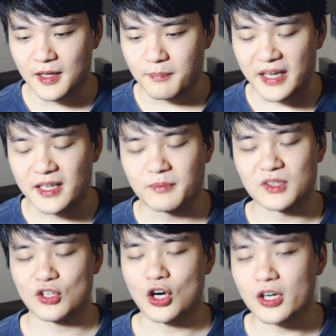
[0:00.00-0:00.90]
make him
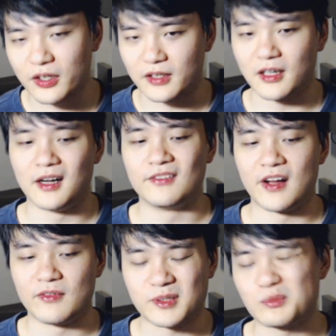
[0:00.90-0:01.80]
the target
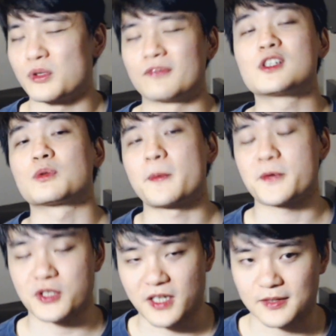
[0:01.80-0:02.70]
of some sort of
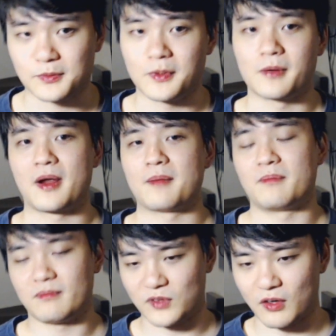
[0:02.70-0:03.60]
corruption as well,
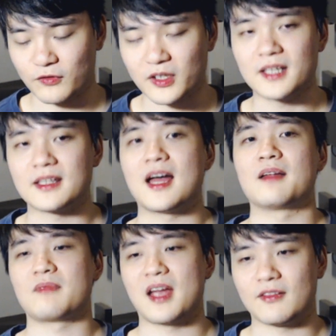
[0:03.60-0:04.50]
right? Don't forget
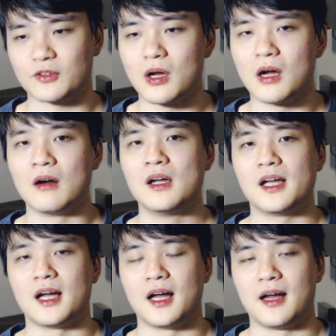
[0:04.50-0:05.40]
that, after all,
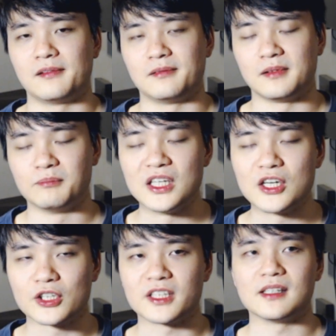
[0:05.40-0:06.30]

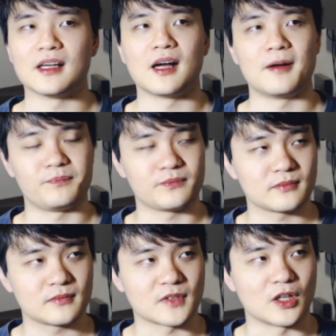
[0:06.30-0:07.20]
near the,
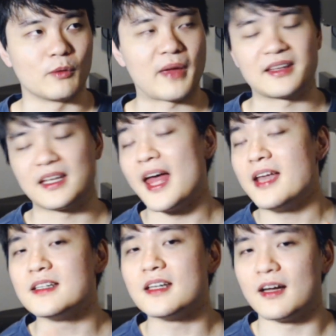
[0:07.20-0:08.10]
you know, at the
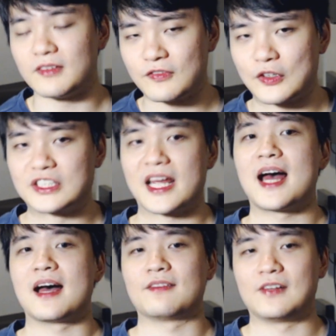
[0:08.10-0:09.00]
end of the first
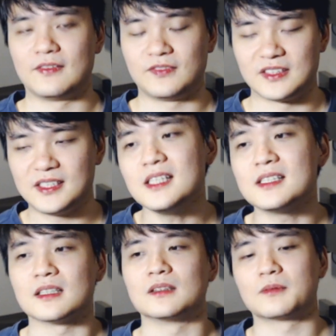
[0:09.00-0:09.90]
half of the
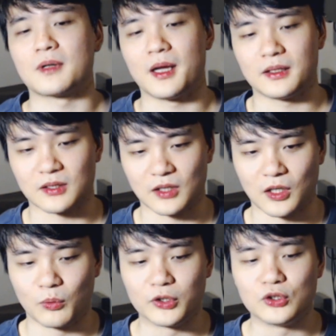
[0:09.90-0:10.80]
season, right,
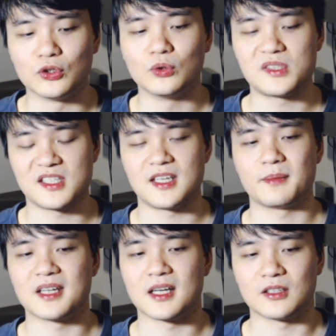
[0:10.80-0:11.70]
we do see
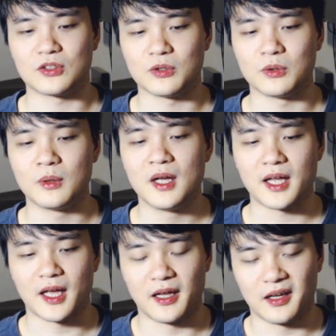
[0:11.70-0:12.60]
him get into
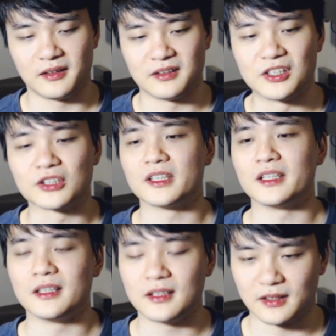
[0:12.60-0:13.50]
a
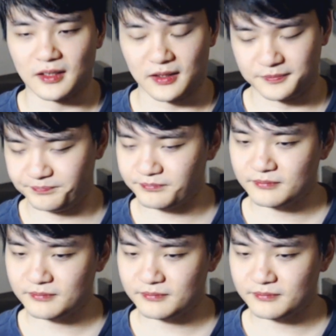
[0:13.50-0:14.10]
near-death